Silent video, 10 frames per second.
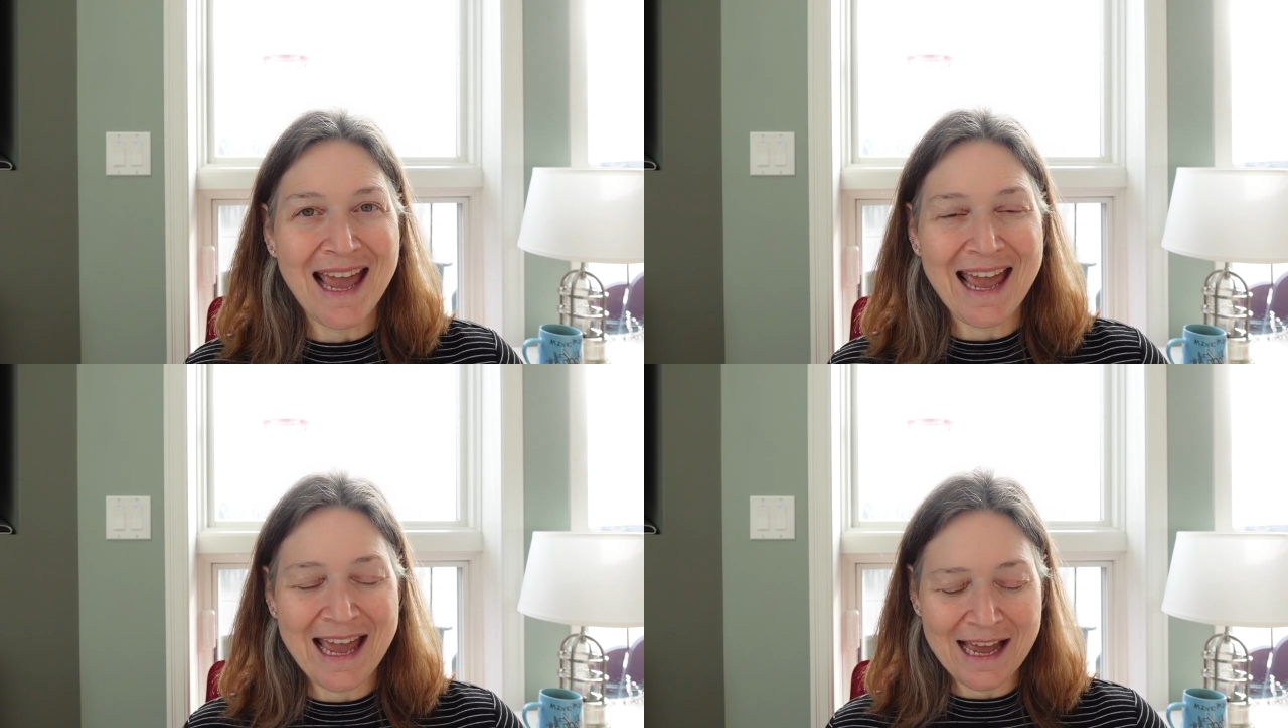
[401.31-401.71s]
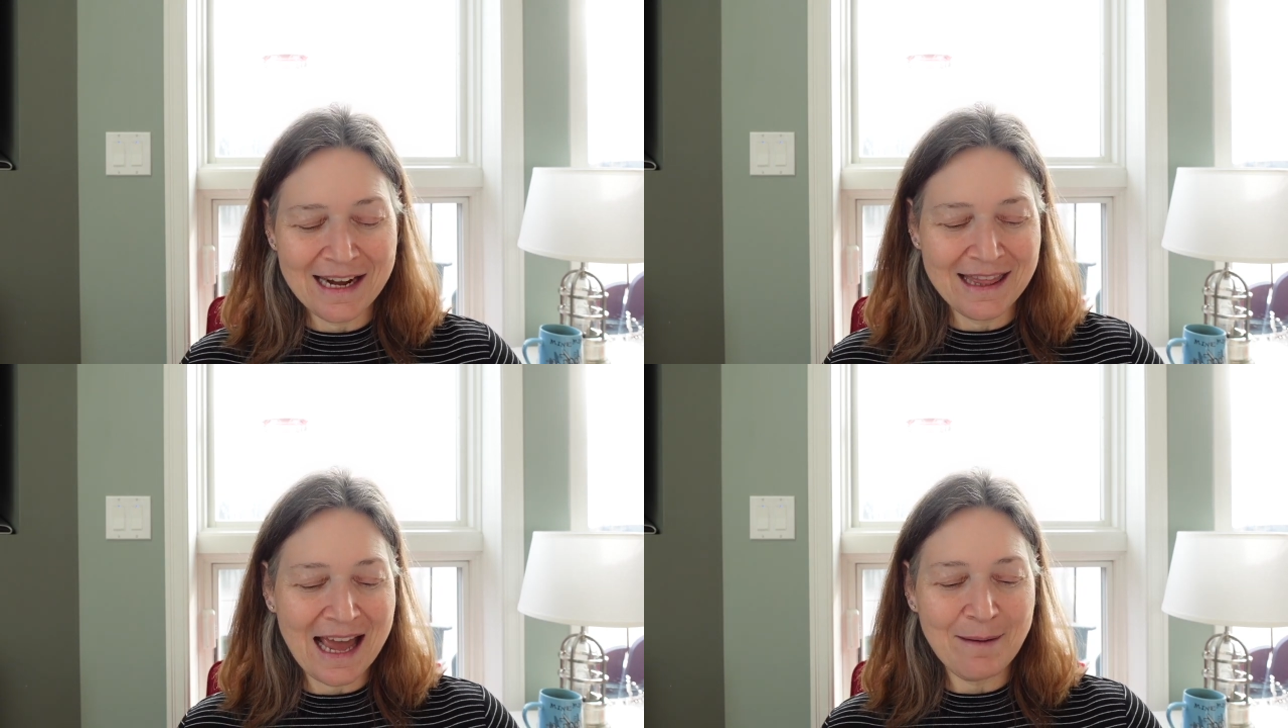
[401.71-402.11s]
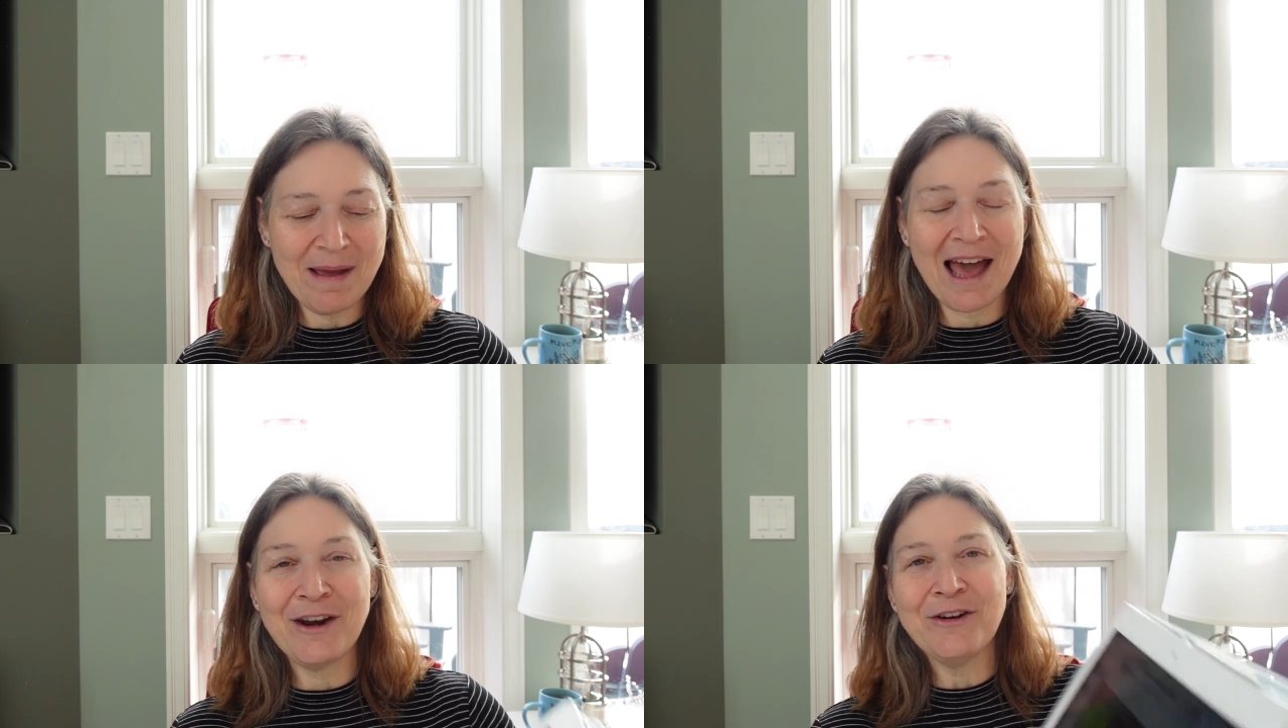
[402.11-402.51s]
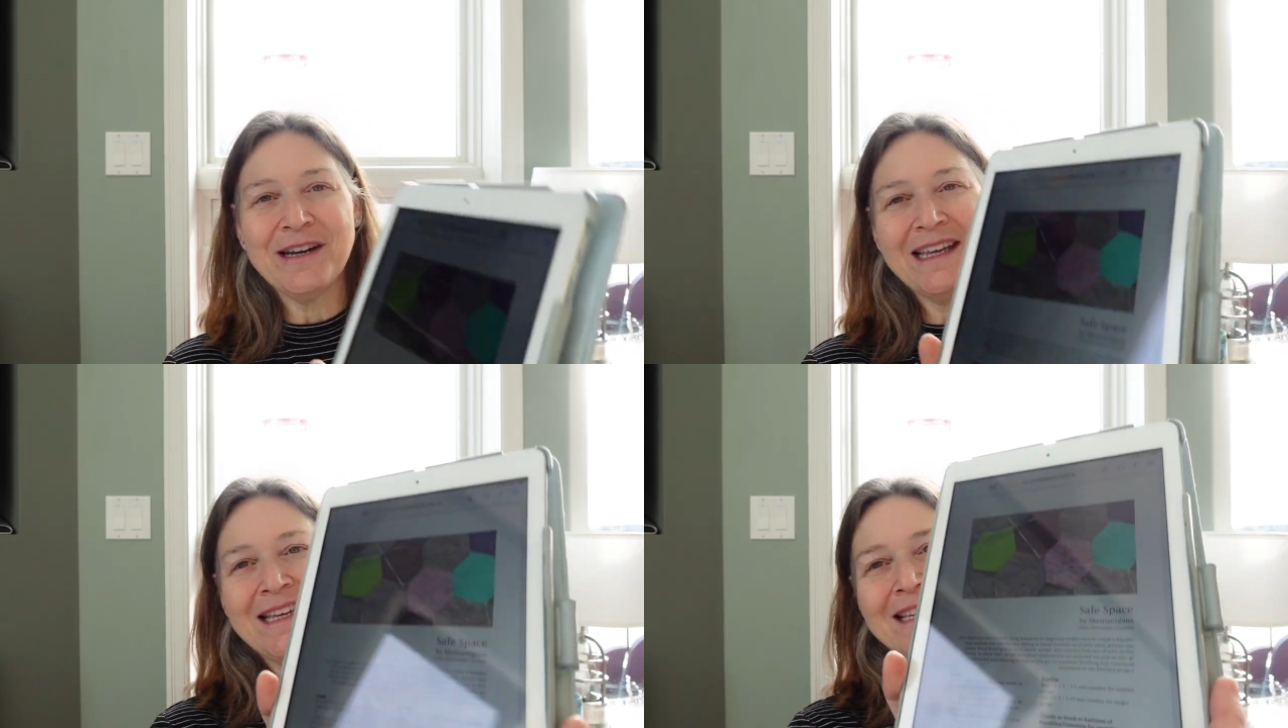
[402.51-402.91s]
and that pattern
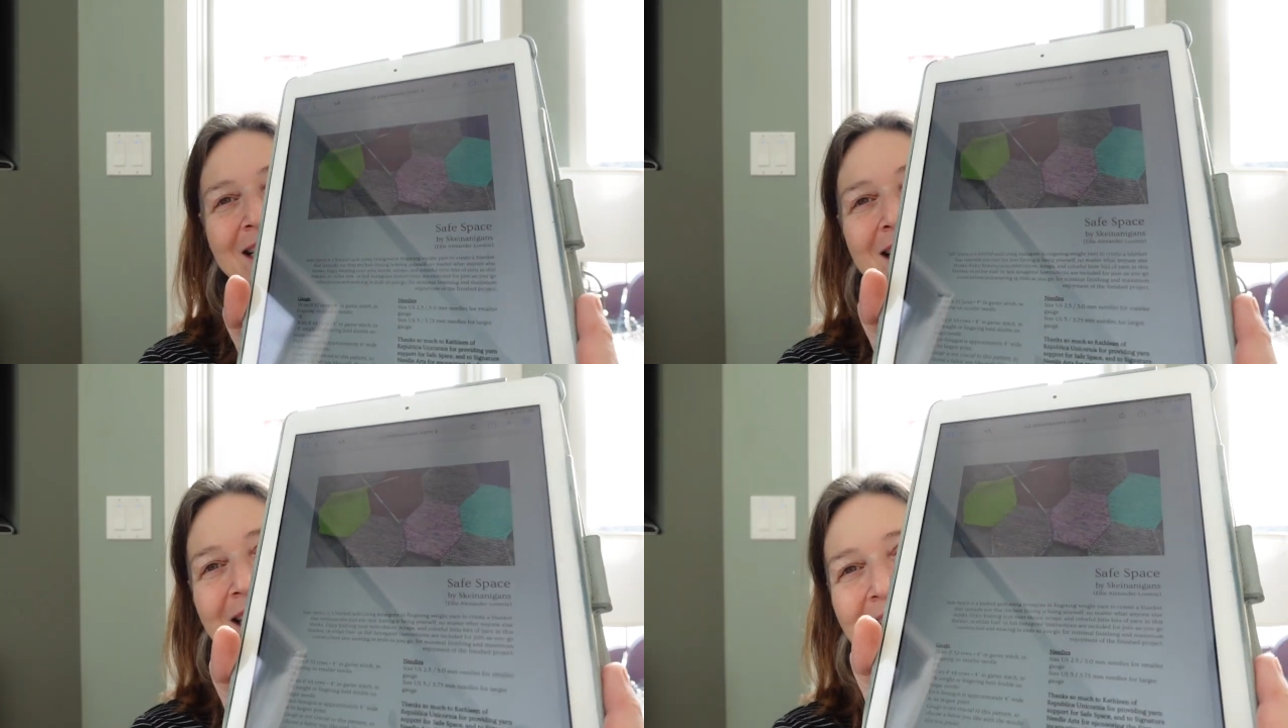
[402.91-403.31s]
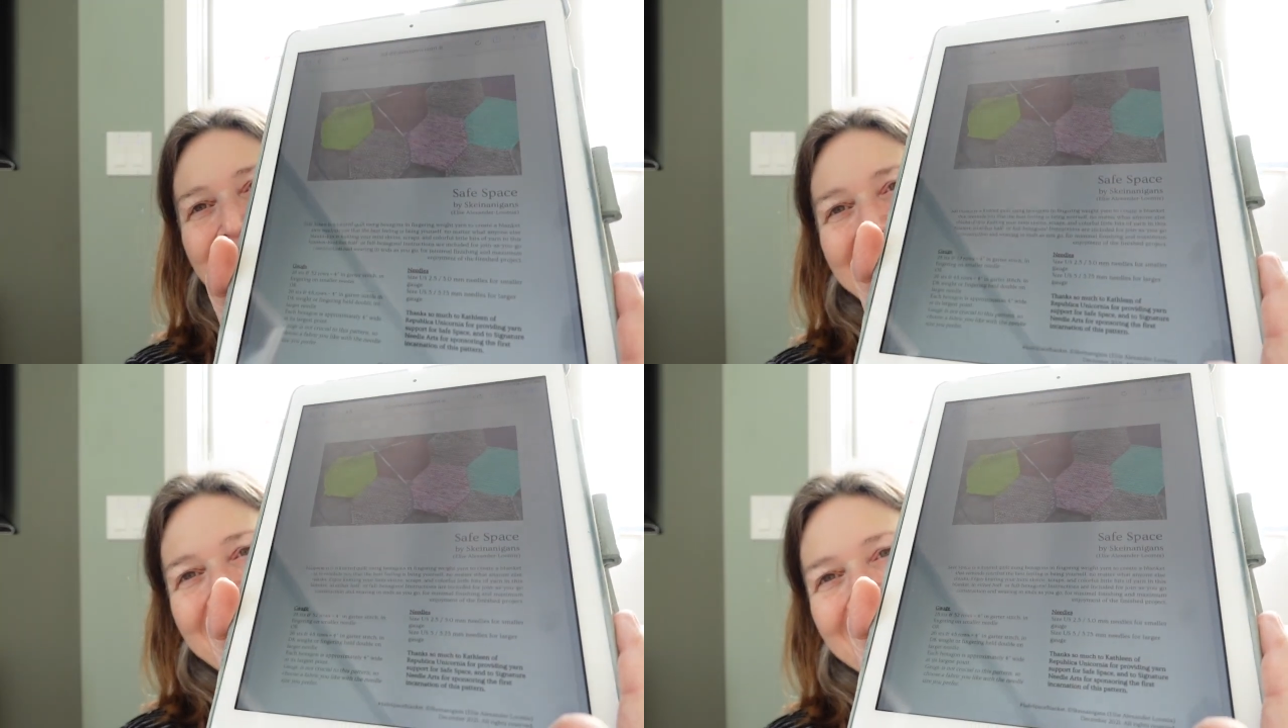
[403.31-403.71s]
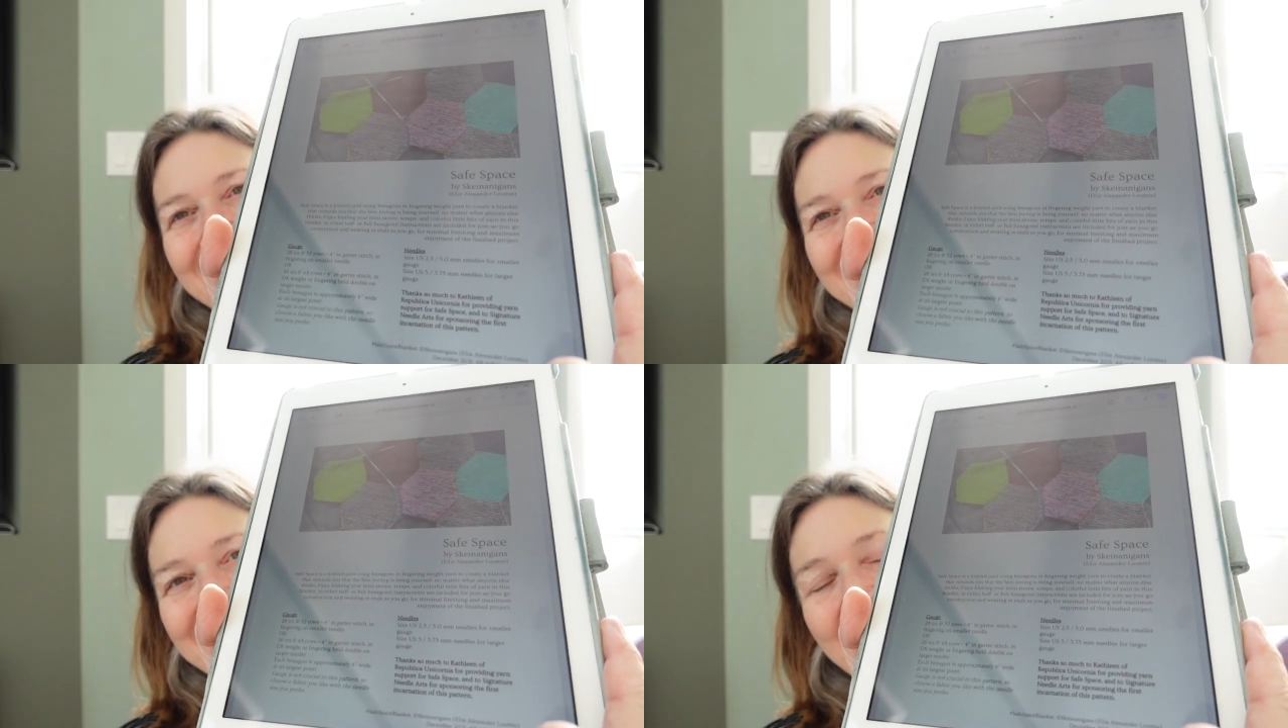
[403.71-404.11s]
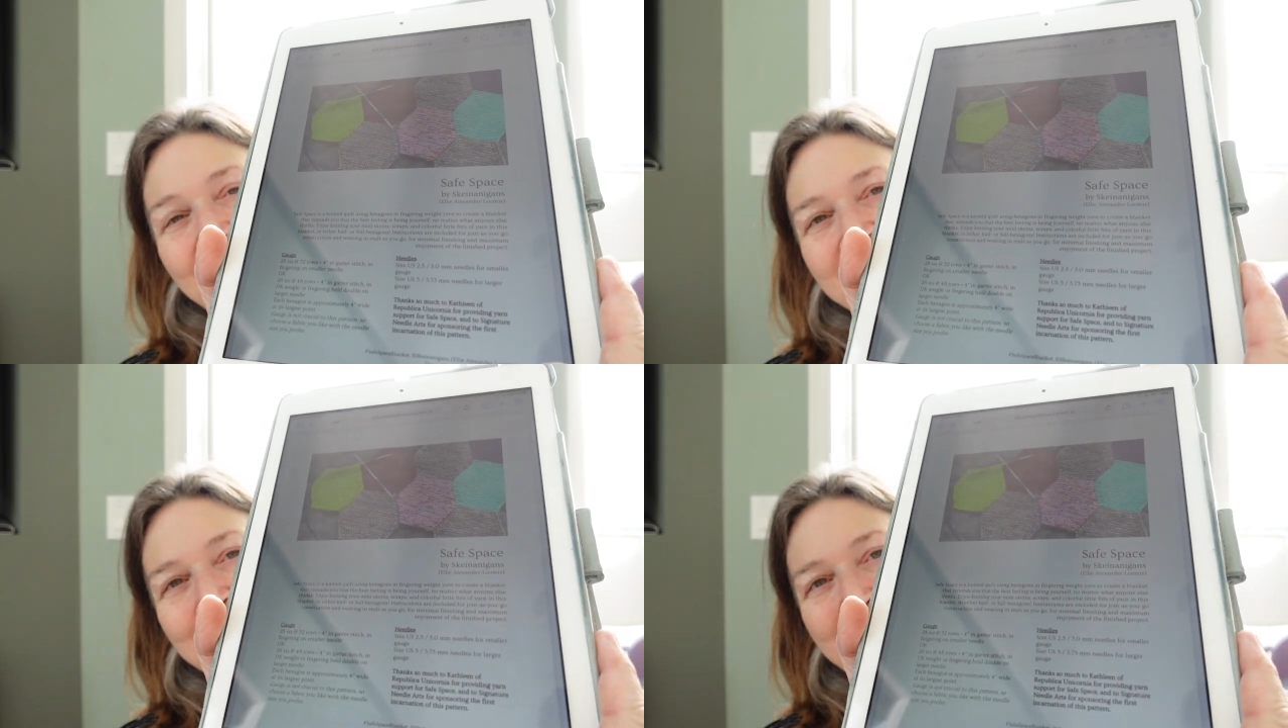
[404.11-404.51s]
is the
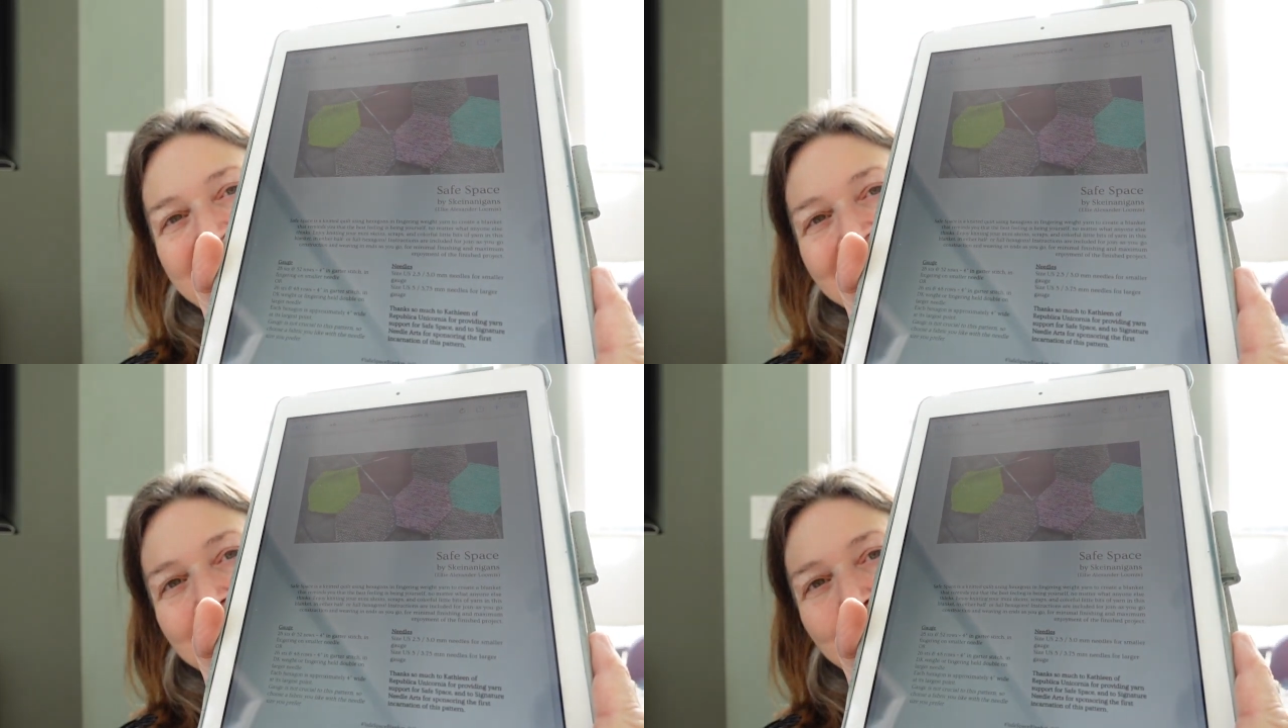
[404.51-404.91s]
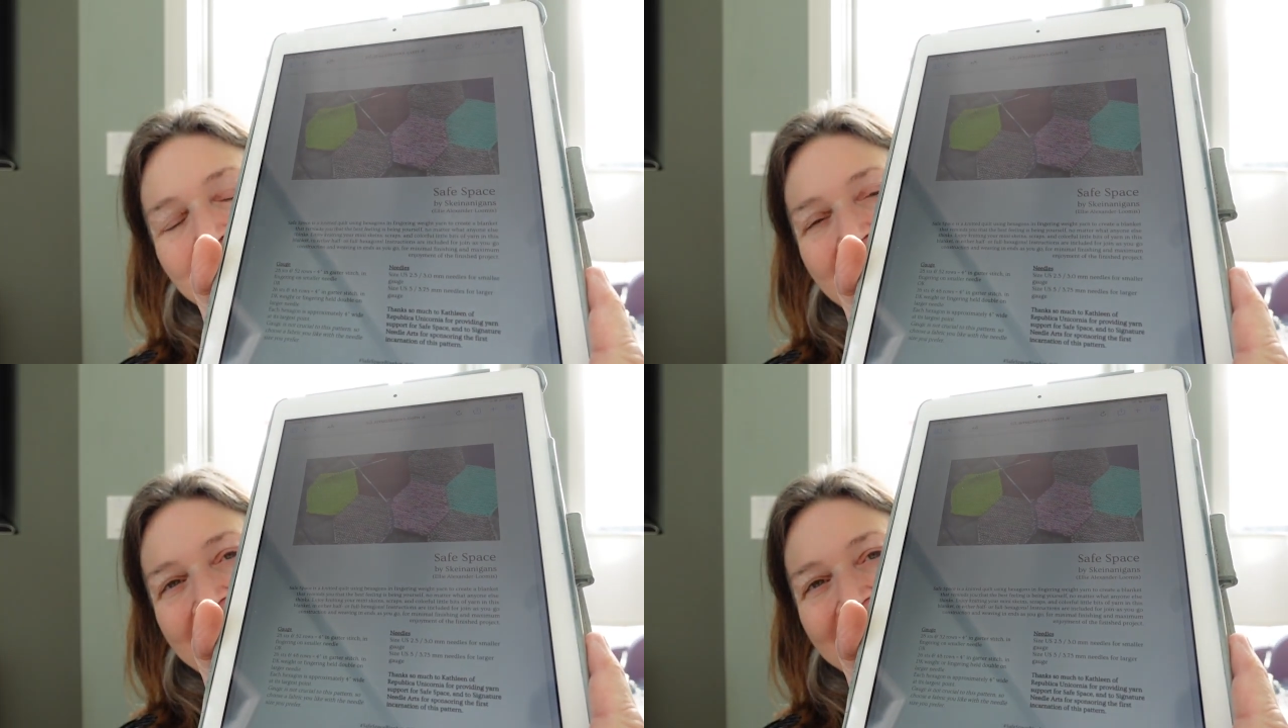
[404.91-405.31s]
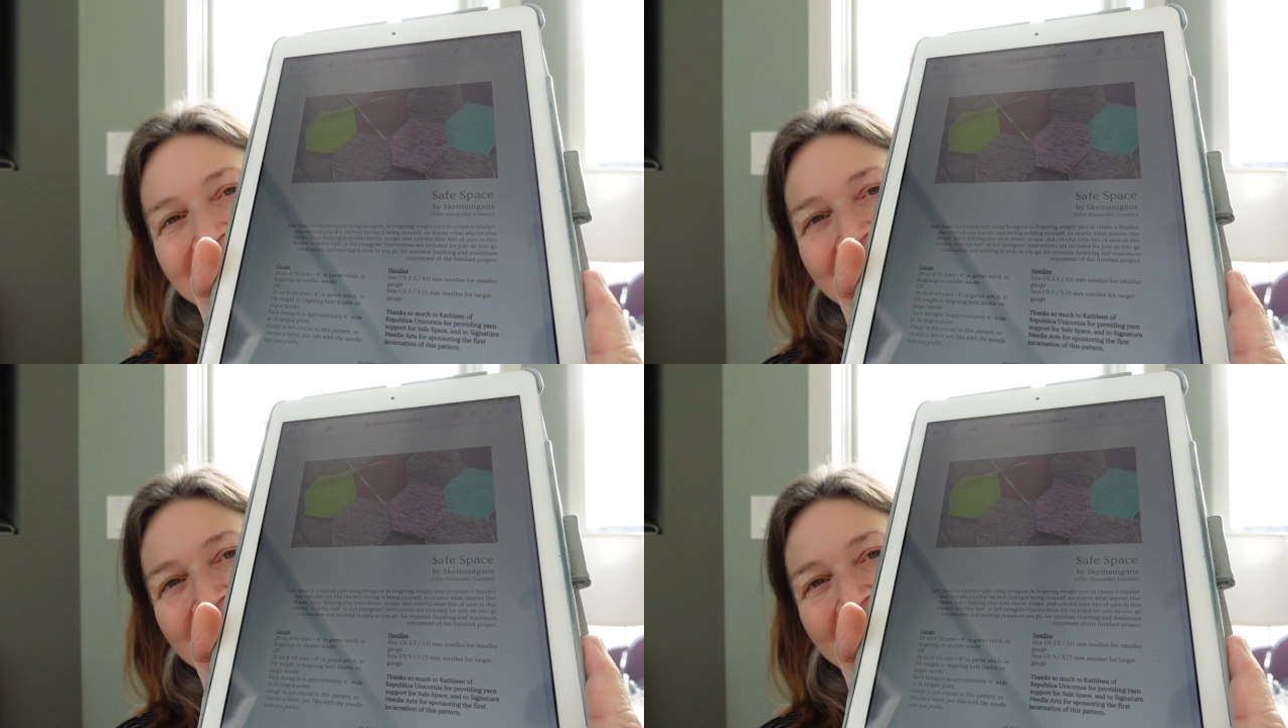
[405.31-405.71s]
Safe Space blanket,